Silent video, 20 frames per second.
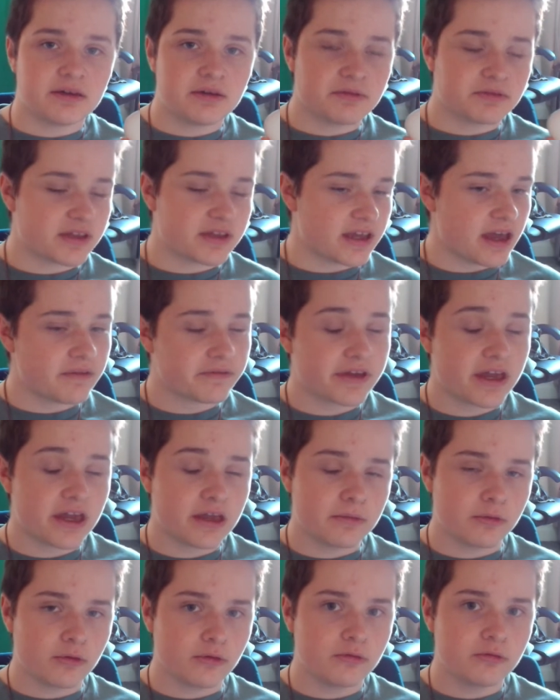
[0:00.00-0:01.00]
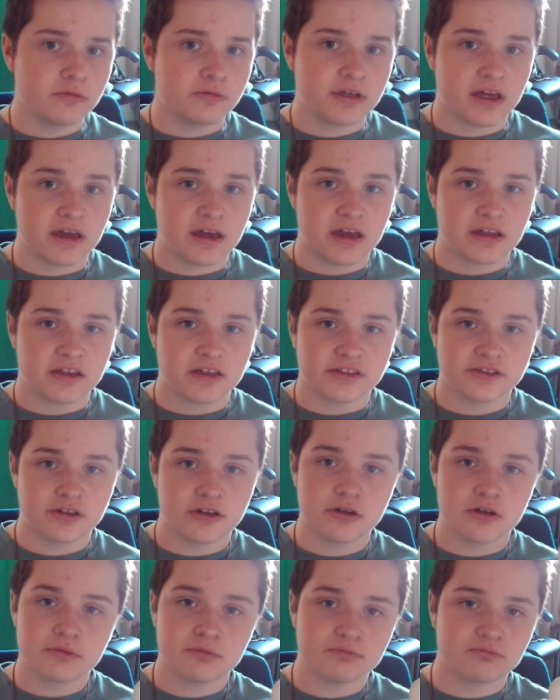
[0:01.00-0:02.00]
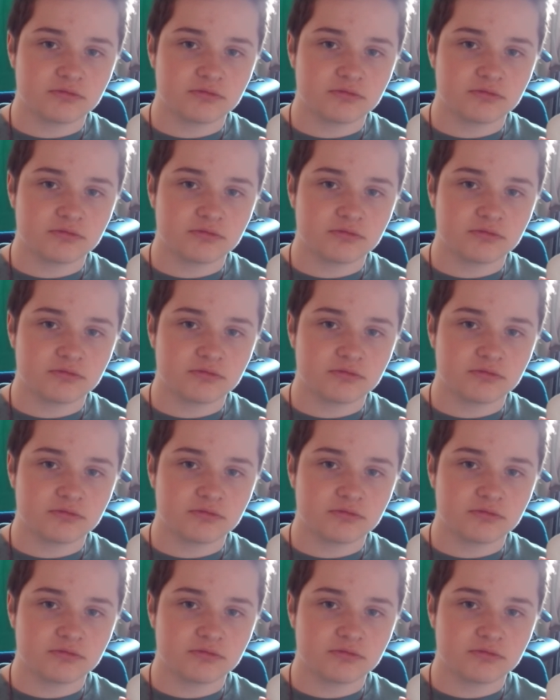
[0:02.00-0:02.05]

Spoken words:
They have cable, yeah, and it's not